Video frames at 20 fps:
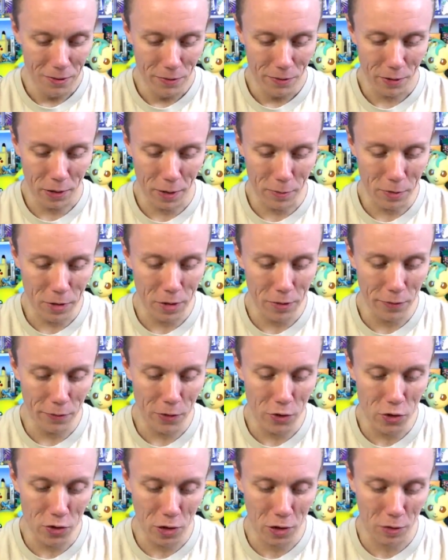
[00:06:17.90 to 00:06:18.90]
For some reason,
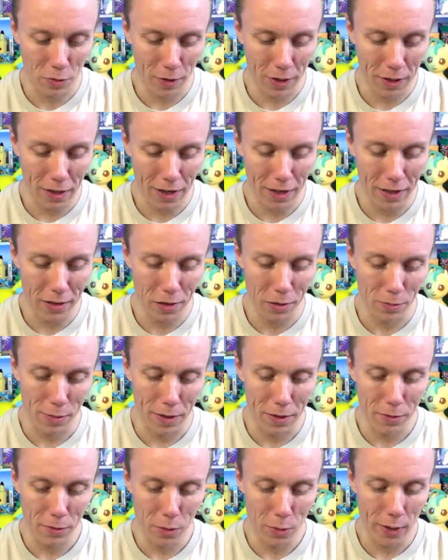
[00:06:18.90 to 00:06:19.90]
Fusion Strike cards
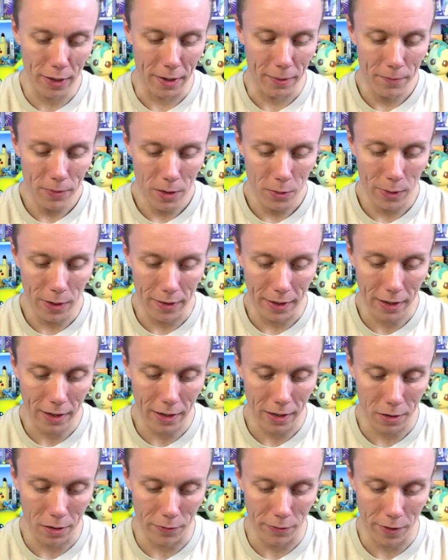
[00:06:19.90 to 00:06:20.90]
around the wrong way. Wow, that
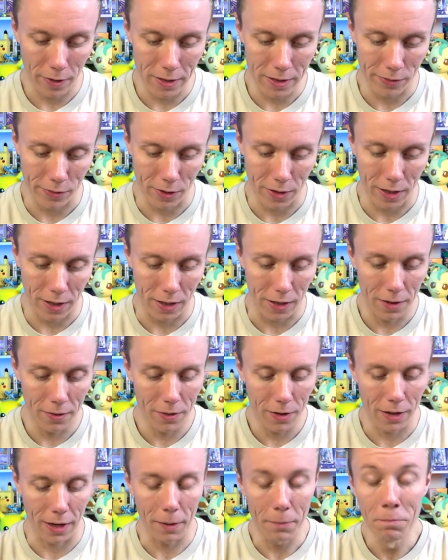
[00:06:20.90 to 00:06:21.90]
card's a very different color.
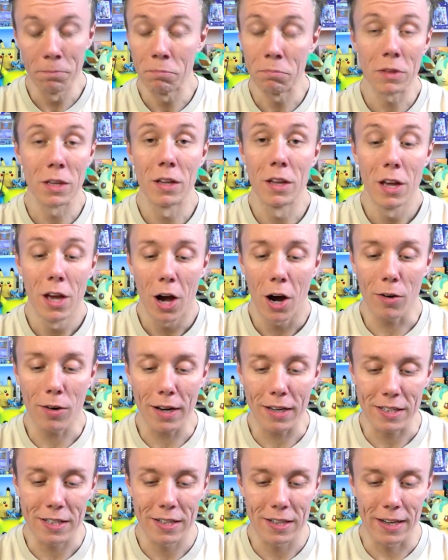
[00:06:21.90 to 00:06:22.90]
Okay.
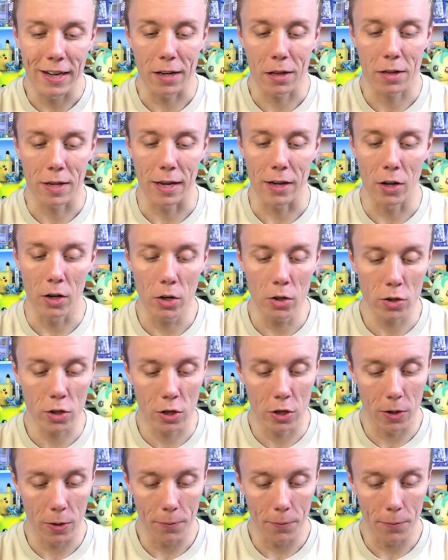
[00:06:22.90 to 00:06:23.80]
Alright, let's take a look.